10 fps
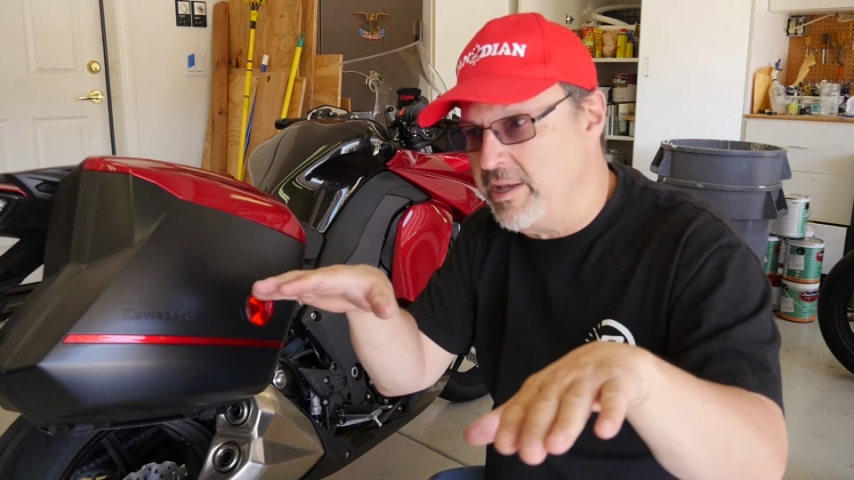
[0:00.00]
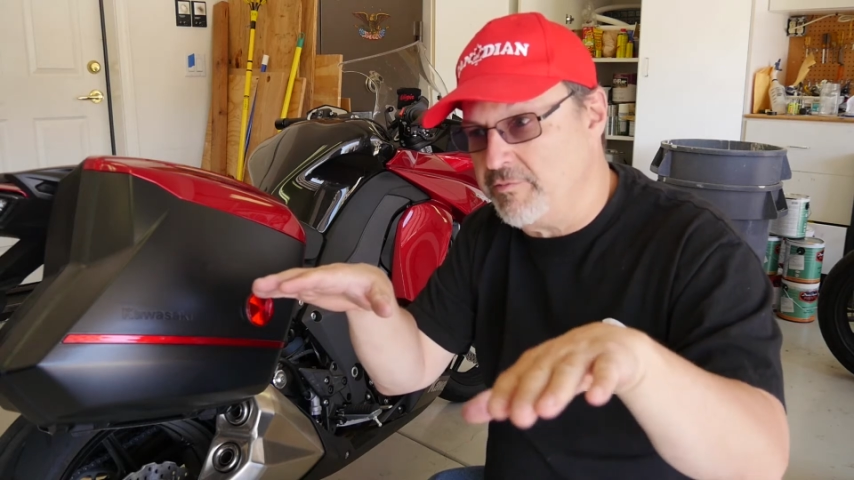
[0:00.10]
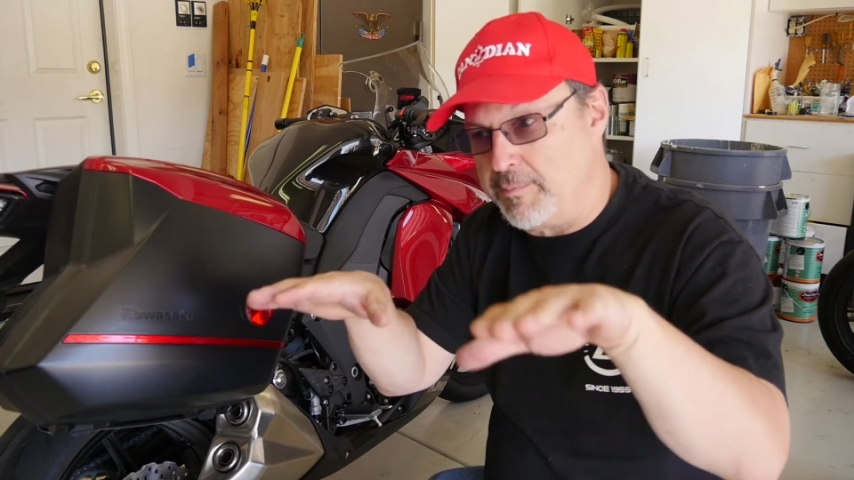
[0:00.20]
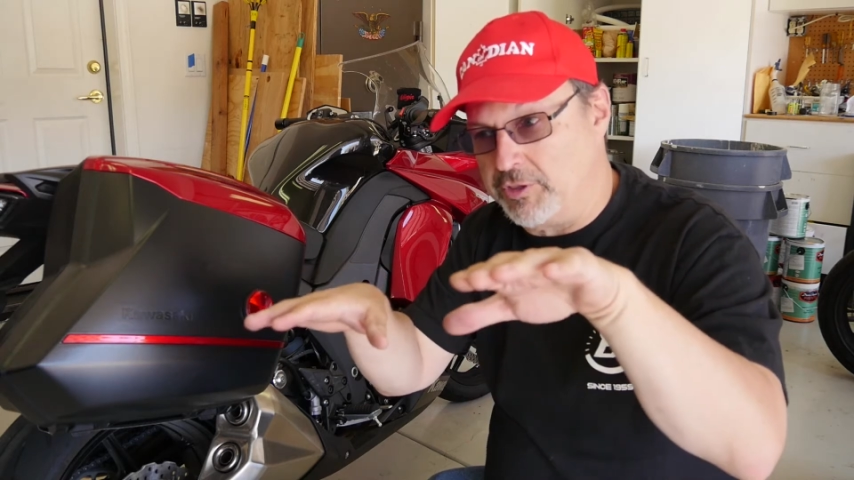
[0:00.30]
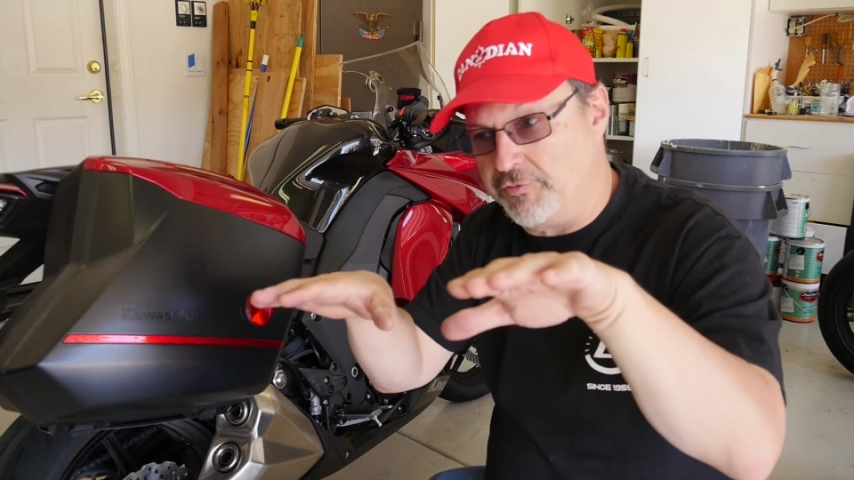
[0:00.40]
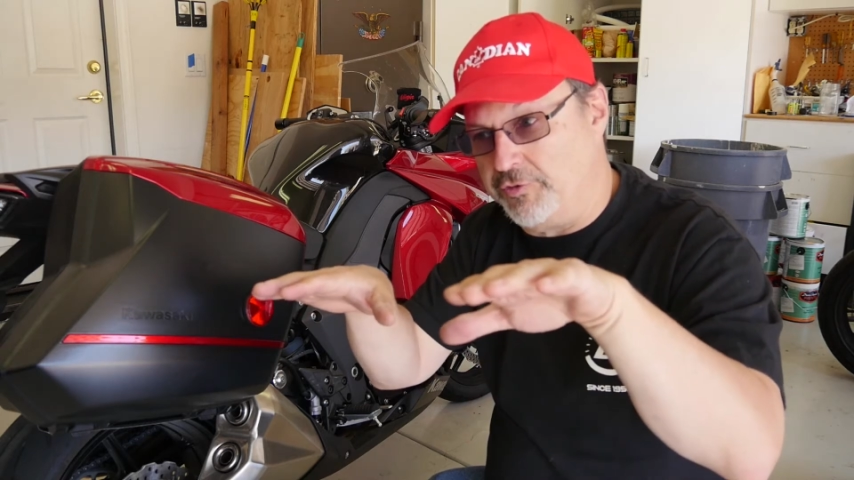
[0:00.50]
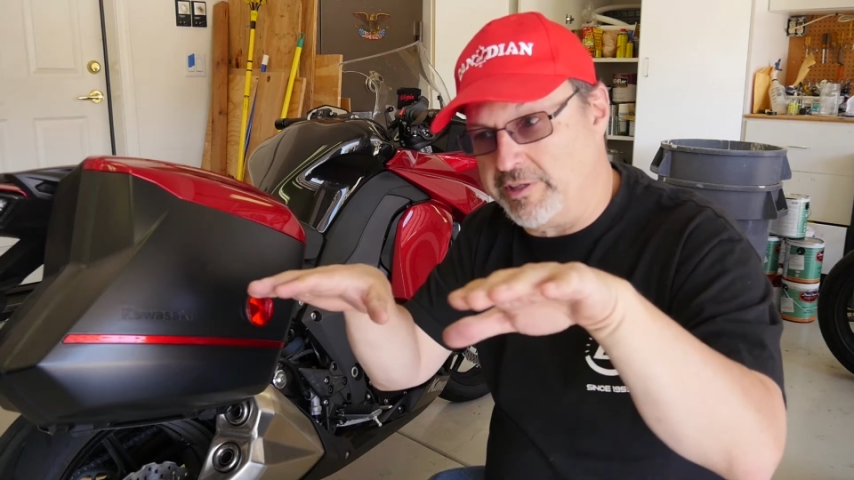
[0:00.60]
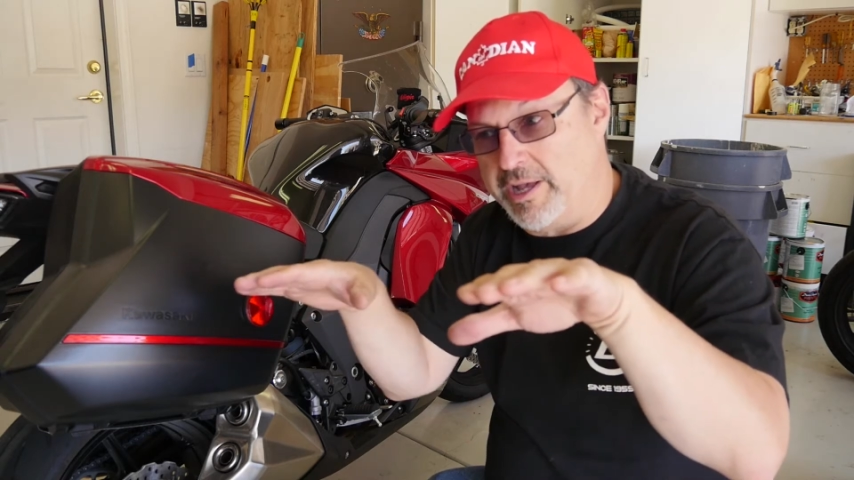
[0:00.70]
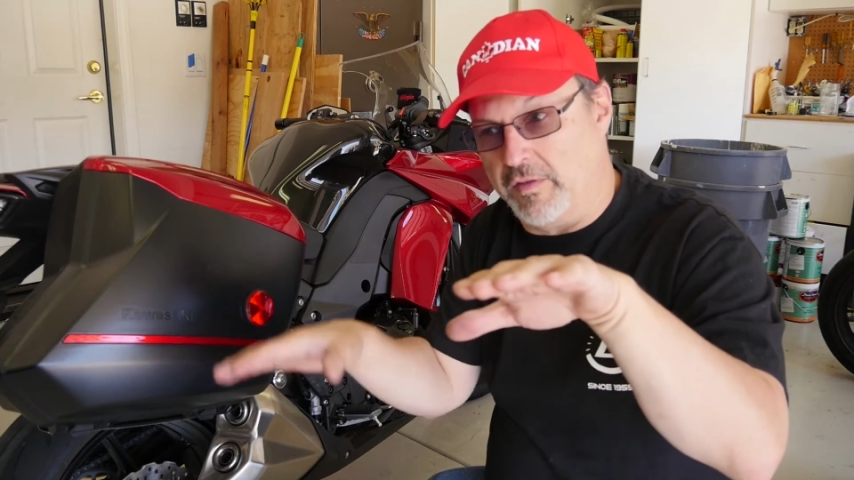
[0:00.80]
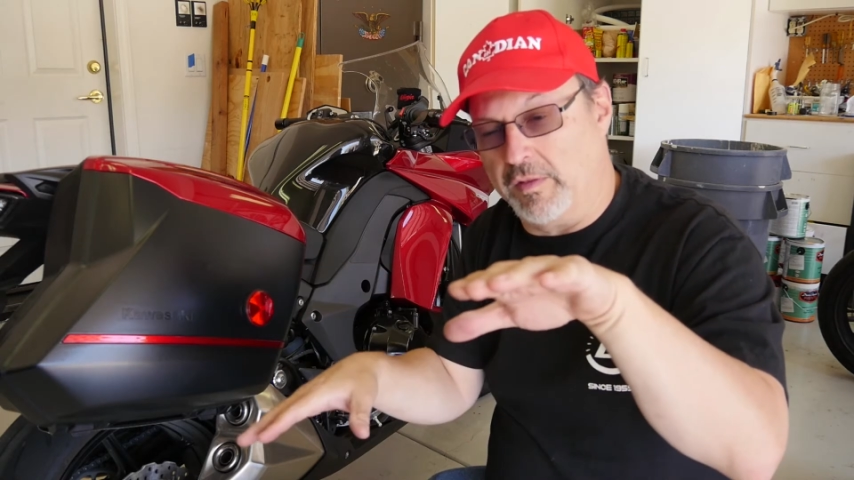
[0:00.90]
If I put the foot
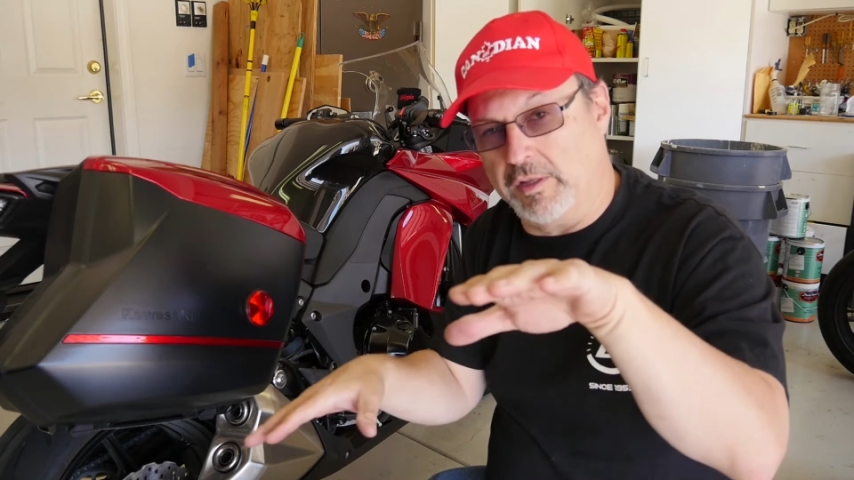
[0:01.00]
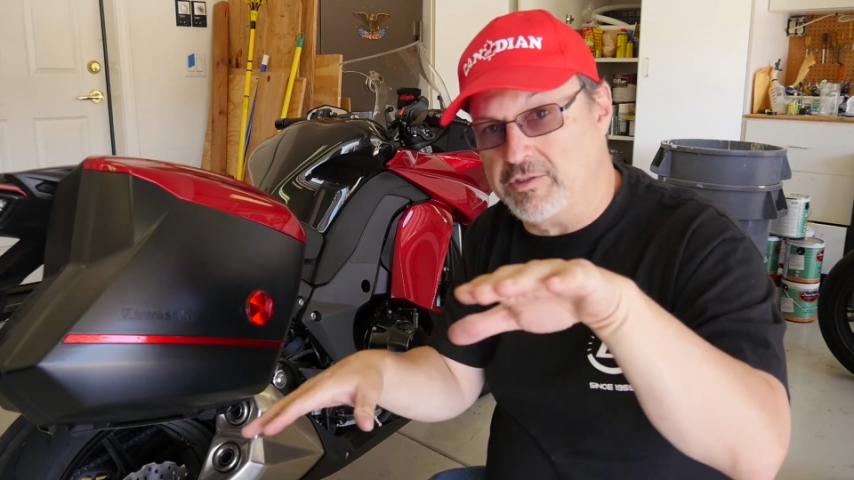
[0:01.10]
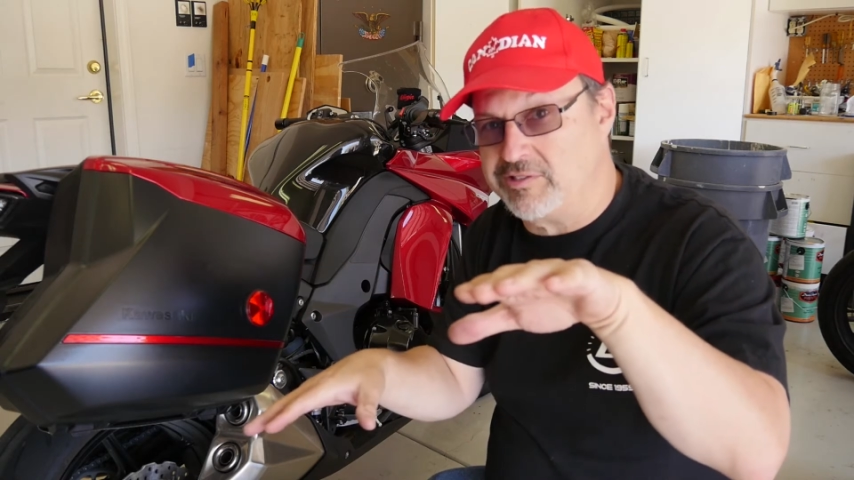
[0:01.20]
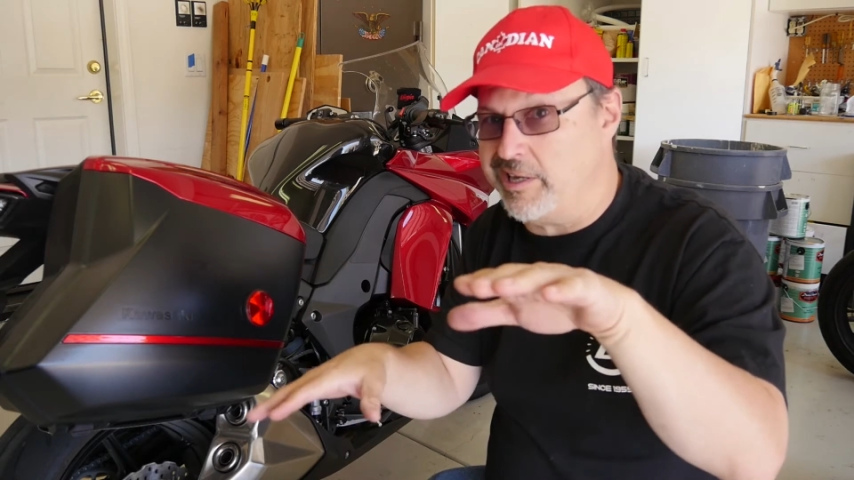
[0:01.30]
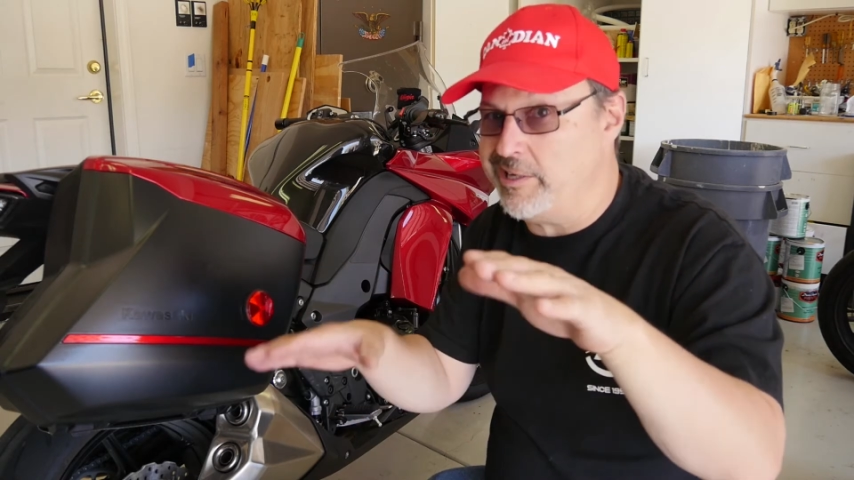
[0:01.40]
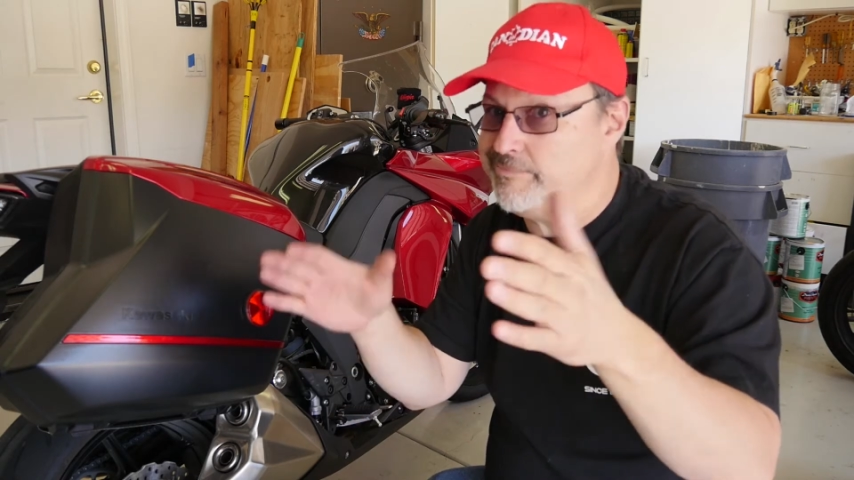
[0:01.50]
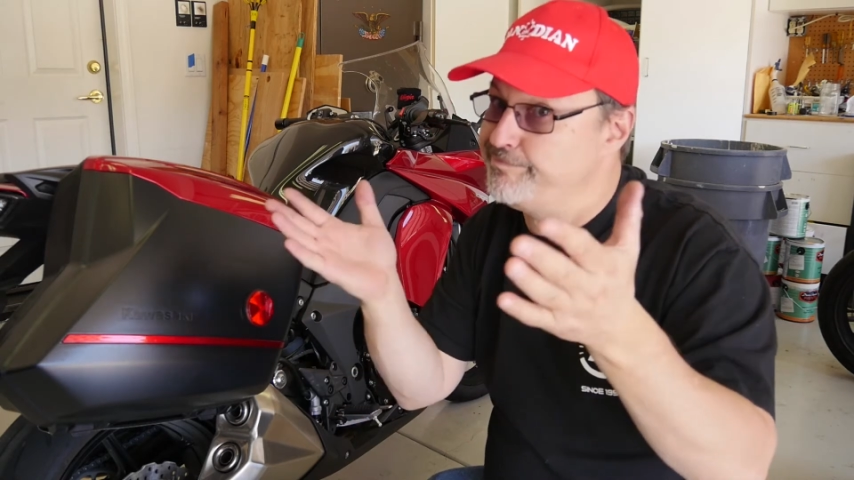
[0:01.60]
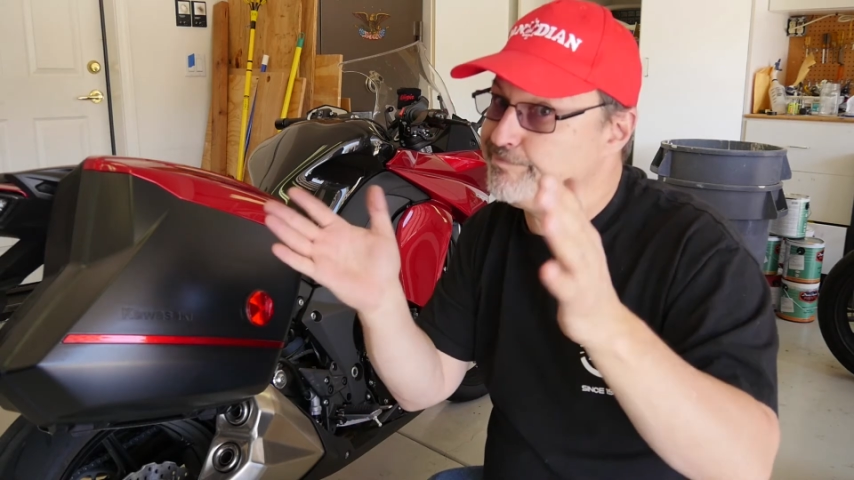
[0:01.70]
down on the low side,